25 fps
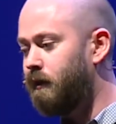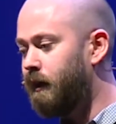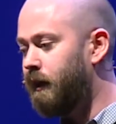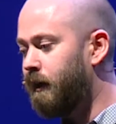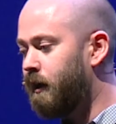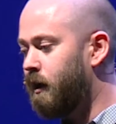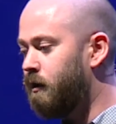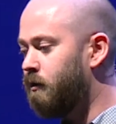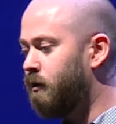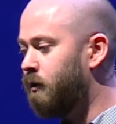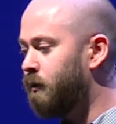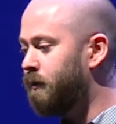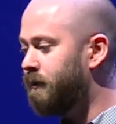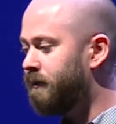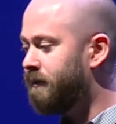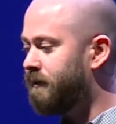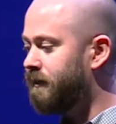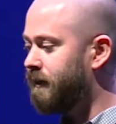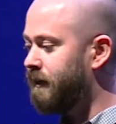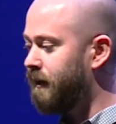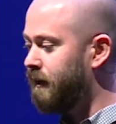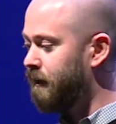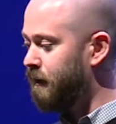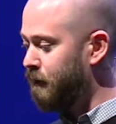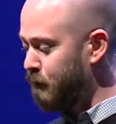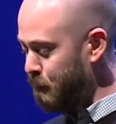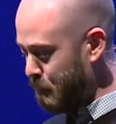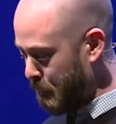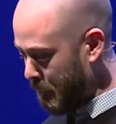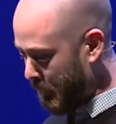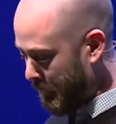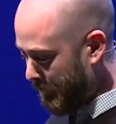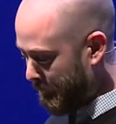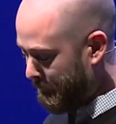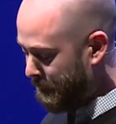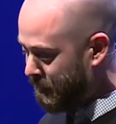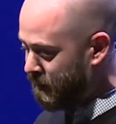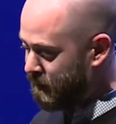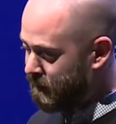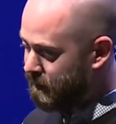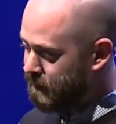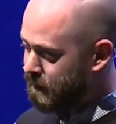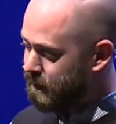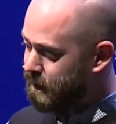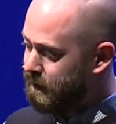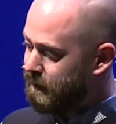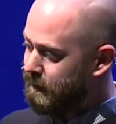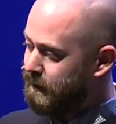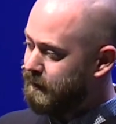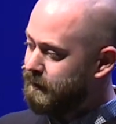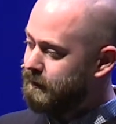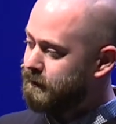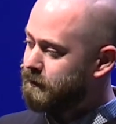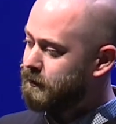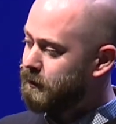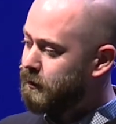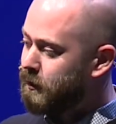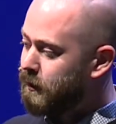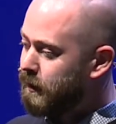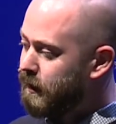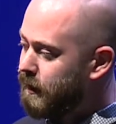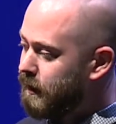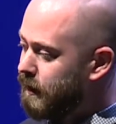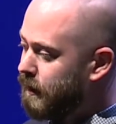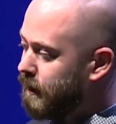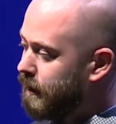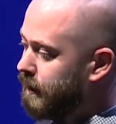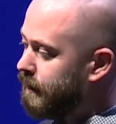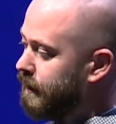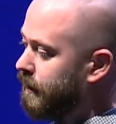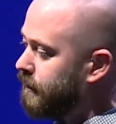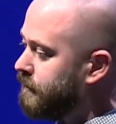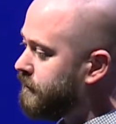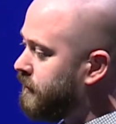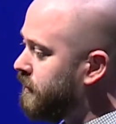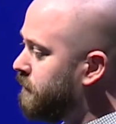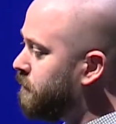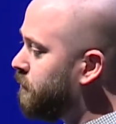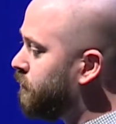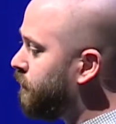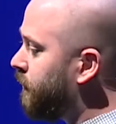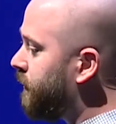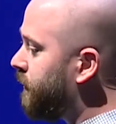like our own skin. So uh, a, a, team of